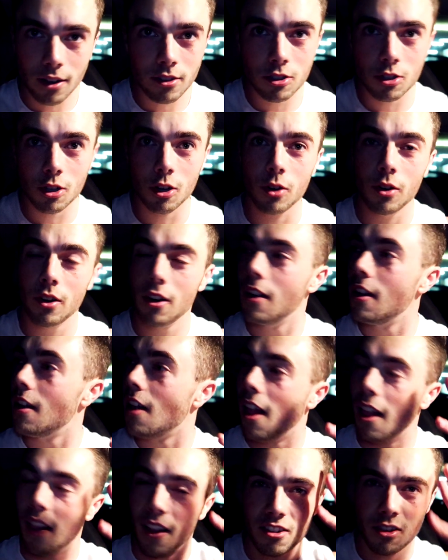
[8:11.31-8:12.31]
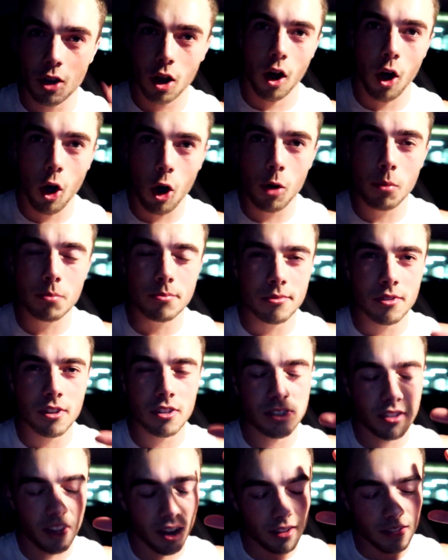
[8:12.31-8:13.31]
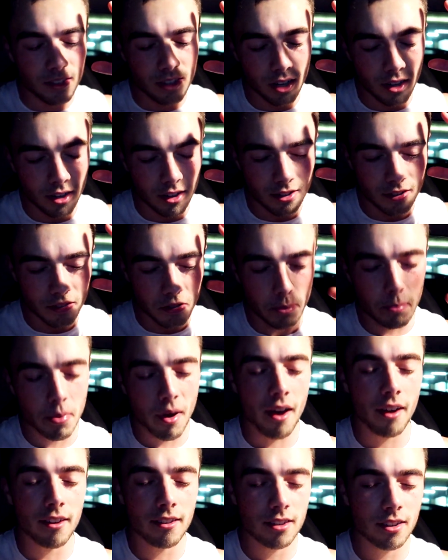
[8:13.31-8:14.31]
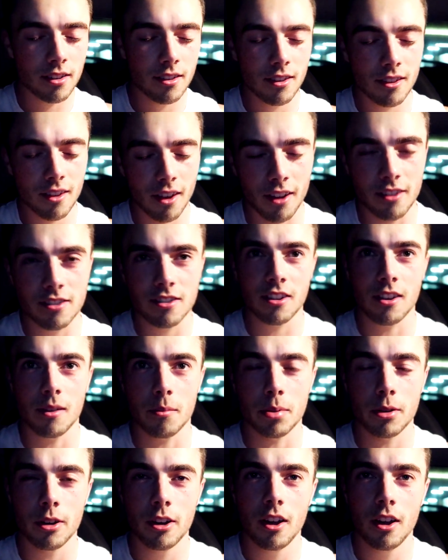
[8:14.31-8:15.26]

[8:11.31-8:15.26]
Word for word: So let's go home, let's get to bed and sleep.